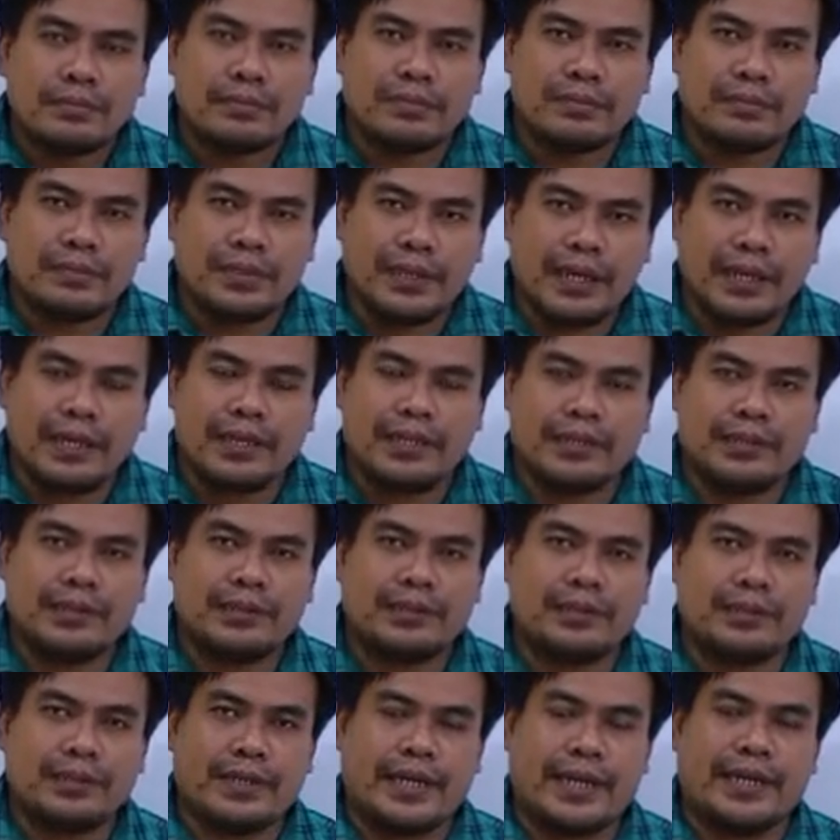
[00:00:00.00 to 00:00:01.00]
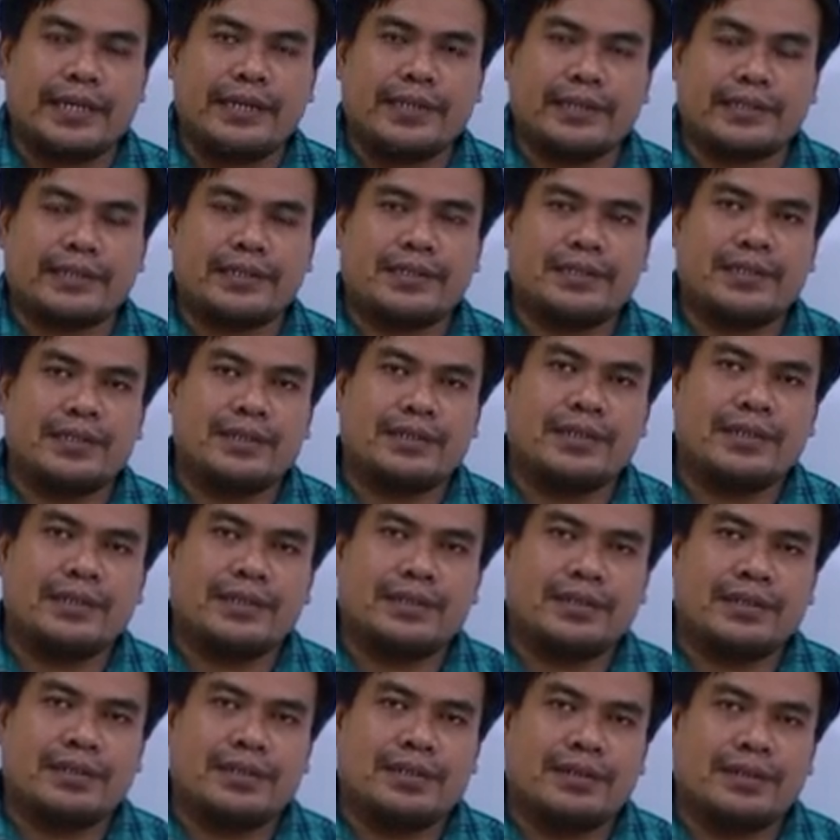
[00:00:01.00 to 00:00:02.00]
Yeah, try it.
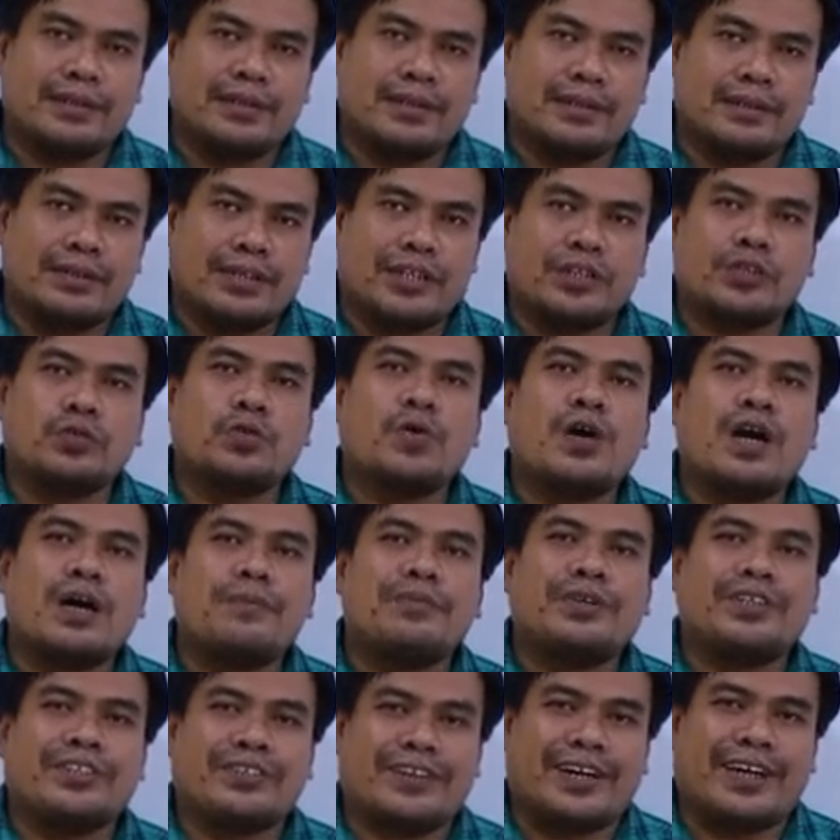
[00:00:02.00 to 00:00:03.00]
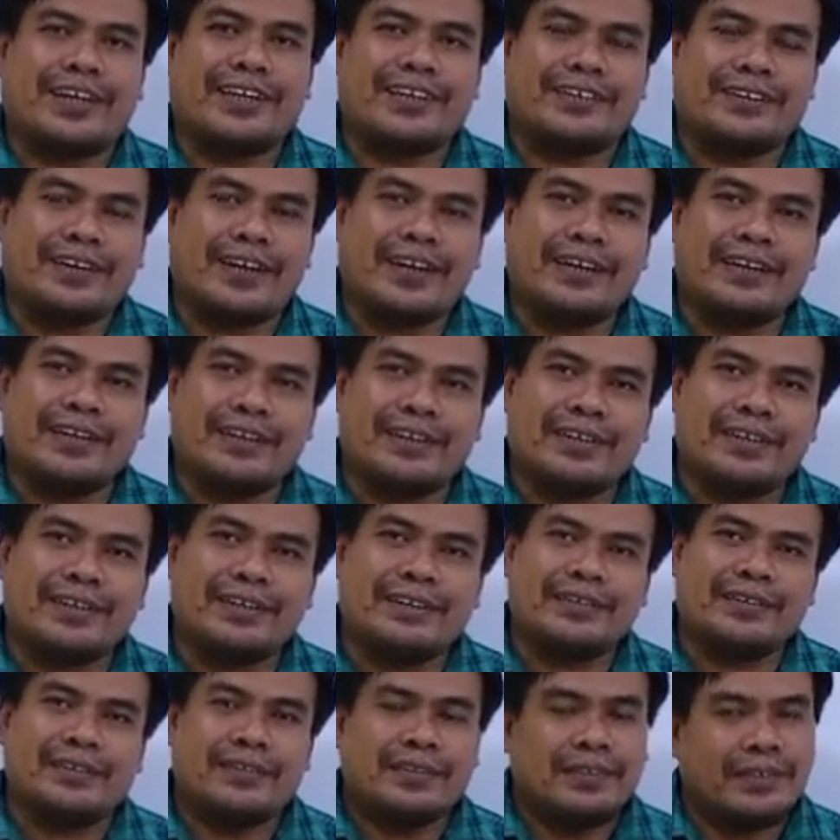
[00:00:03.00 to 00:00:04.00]
There's no harm in trying, right?
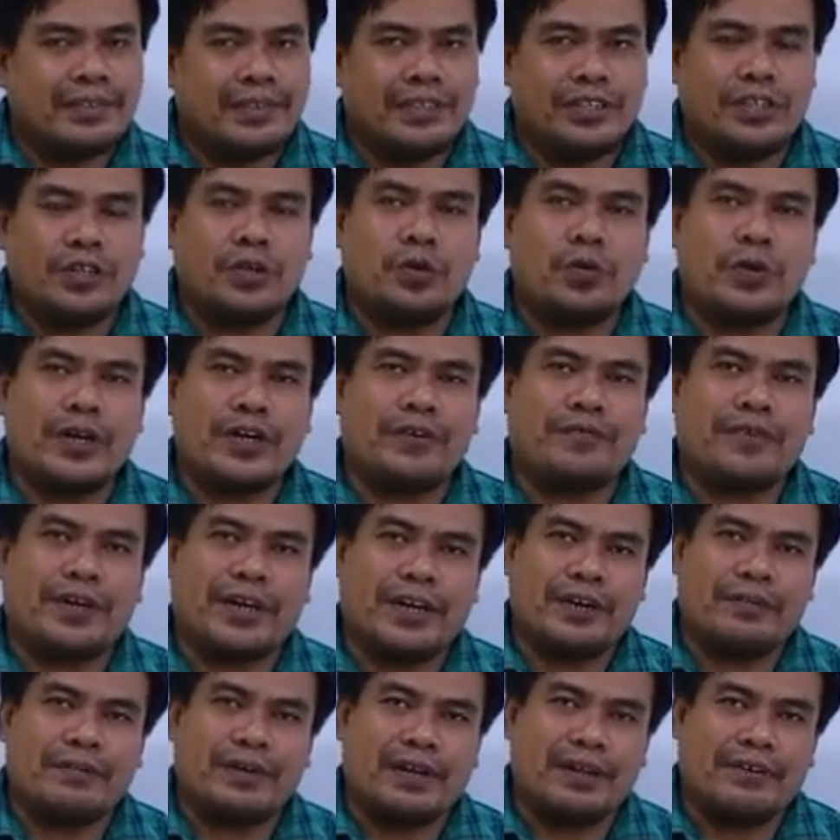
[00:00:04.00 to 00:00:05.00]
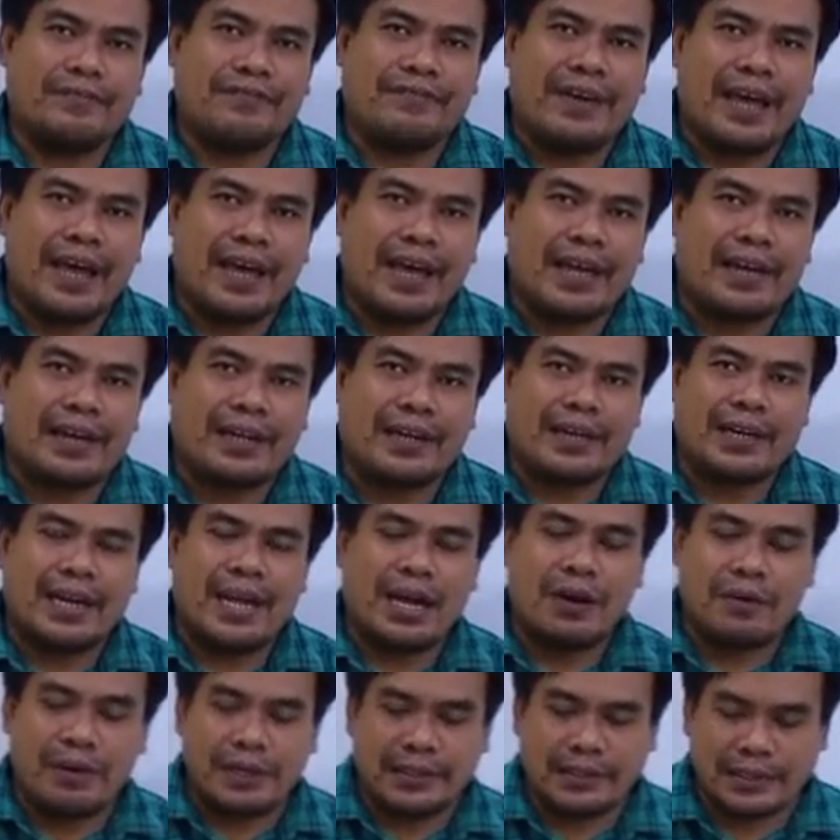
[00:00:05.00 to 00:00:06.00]
You know it very well. Fan.
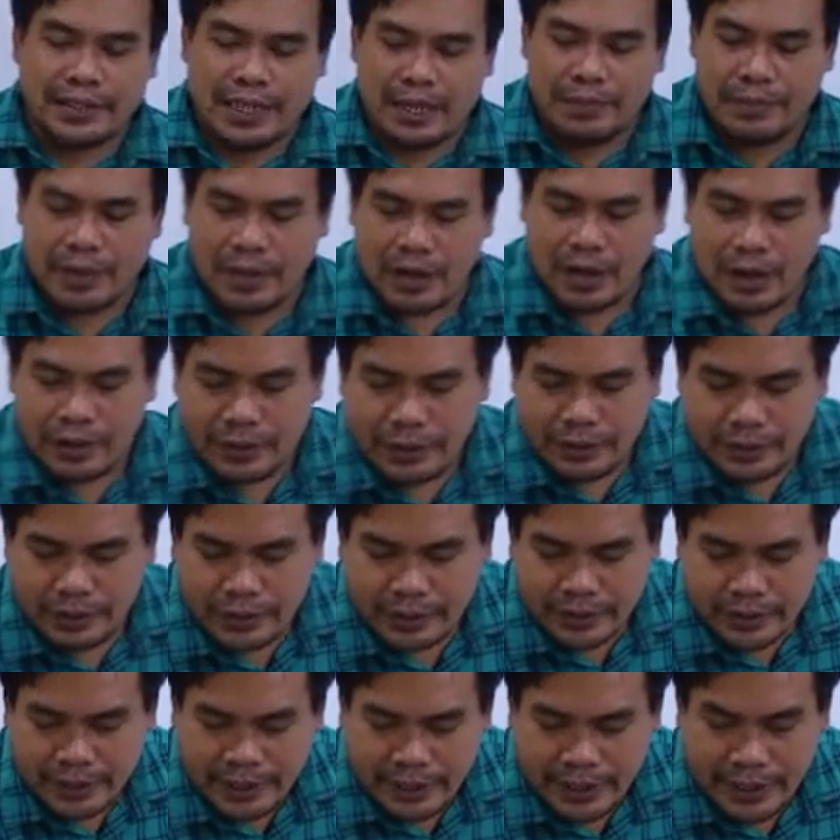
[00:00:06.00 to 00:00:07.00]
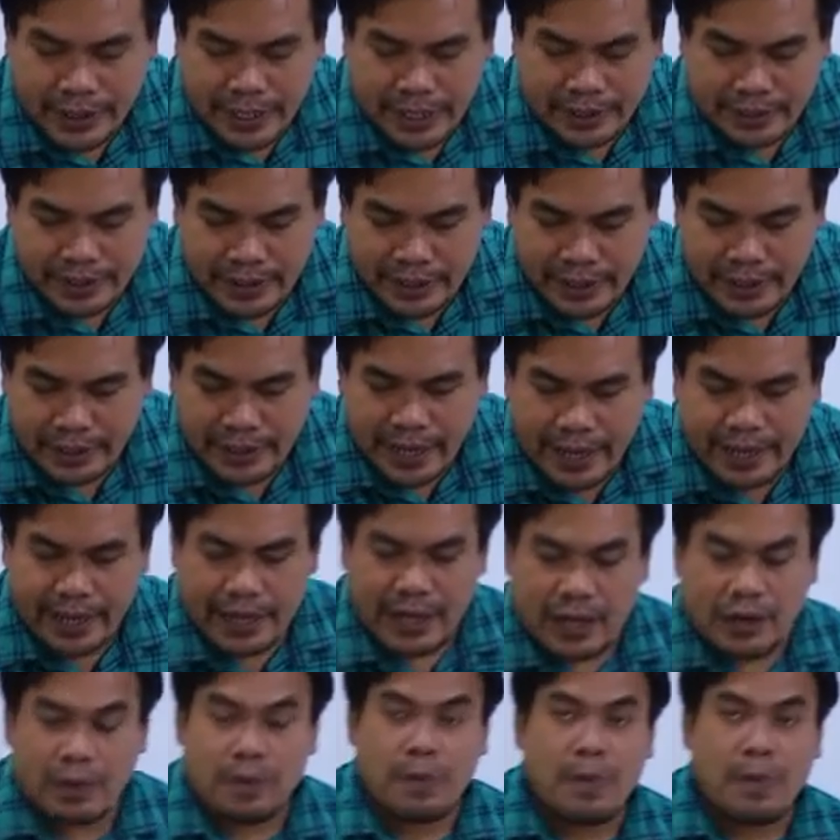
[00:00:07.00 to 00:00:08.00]
Now it's coming onto your screen actually right now.